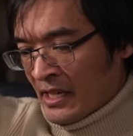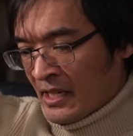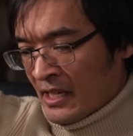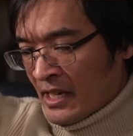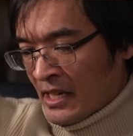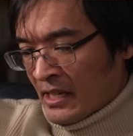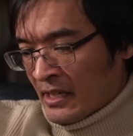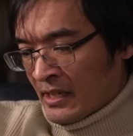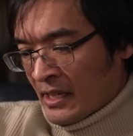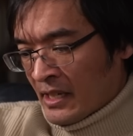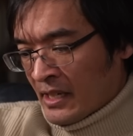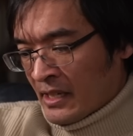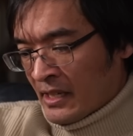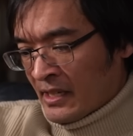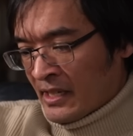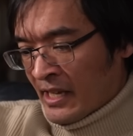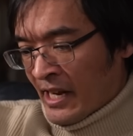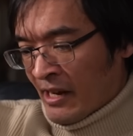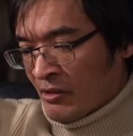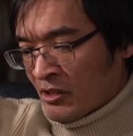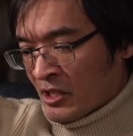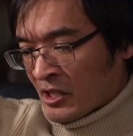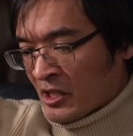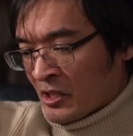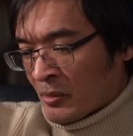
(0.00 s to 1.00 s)
and, and, and
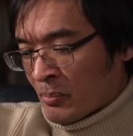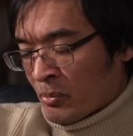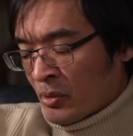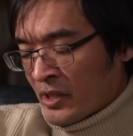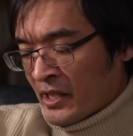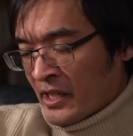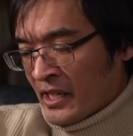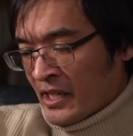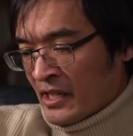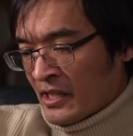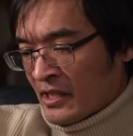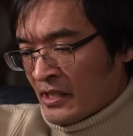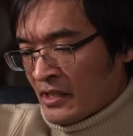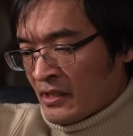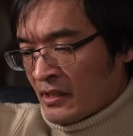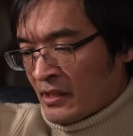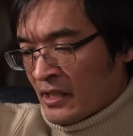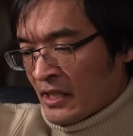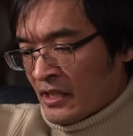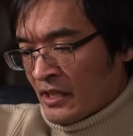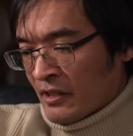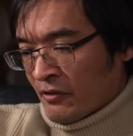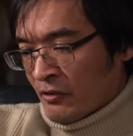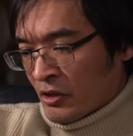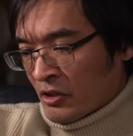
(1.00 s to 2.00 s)
yeah, so it's pointing in,
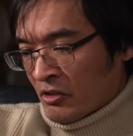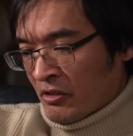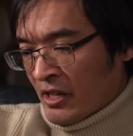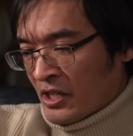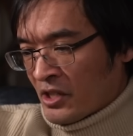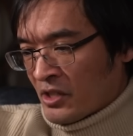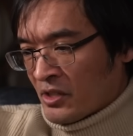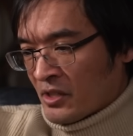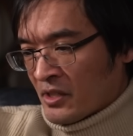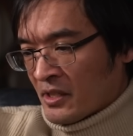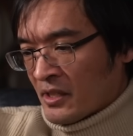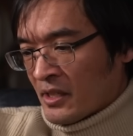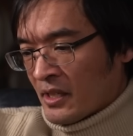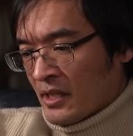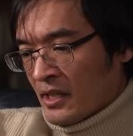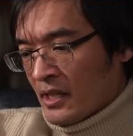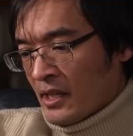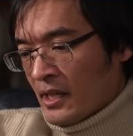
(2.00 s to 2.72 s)
in different directions.